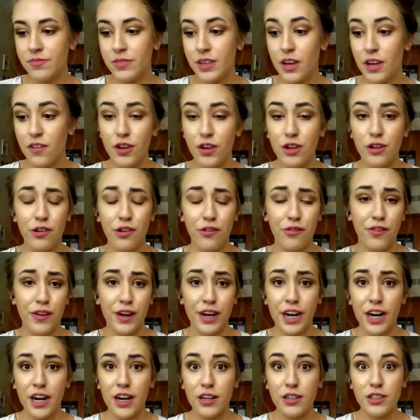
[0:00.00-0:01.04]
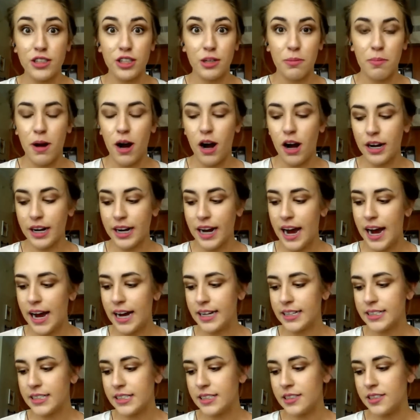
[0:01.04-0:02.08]
If you do videos or
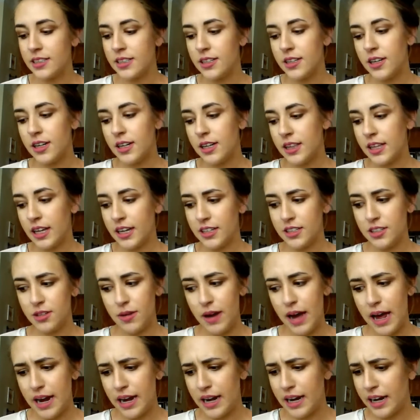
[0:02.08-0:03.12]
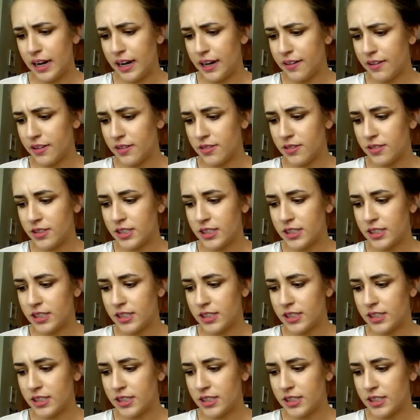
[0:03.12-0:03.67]
podcasts, they can do editing.